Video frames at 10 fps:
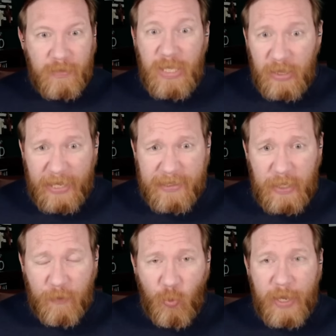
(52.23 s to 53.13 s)
Lots of
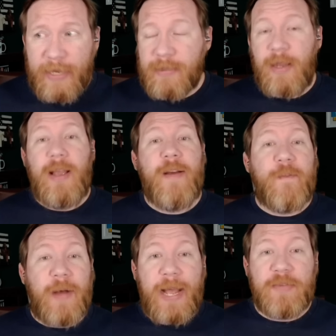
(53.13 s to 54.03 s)
different ways.
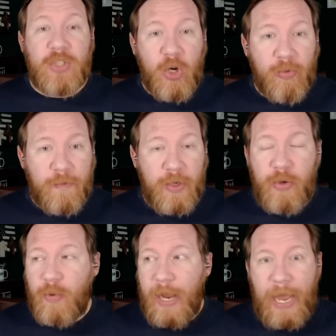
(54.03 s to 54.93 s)
5-star
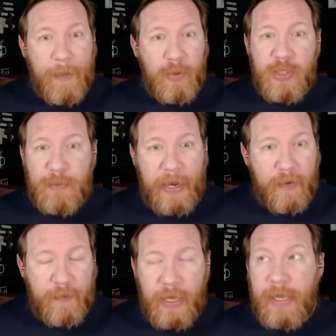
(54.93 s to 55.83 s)
review, Apple,
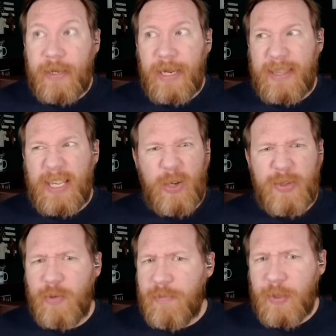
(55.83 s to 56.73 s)
Spotify. I think
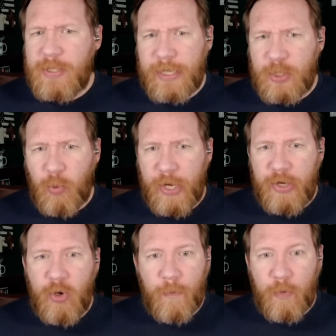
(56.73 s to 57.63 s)
YouTube Music is where you
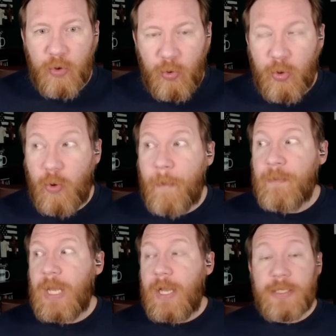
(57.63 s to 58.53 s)
do them for Google.
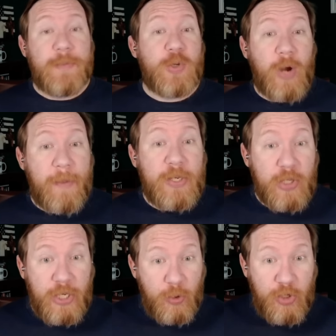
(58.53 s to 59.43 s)
Subscribing to
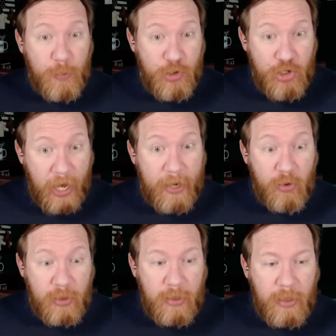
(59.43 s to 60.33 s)
the YouTube
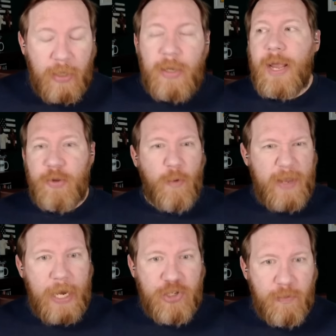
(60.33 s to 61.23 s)
channel. Hit the
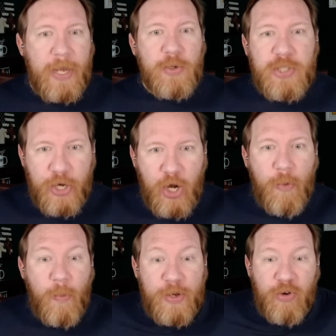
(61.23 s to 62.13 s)
notification bell so you know
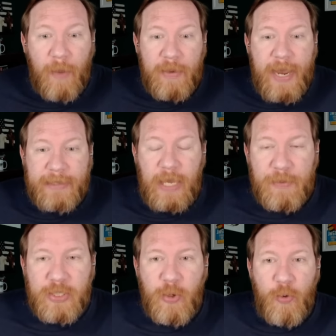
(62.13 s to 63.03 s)
when we drop the next
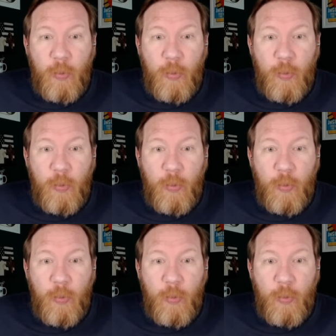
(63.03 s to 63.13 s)
episode.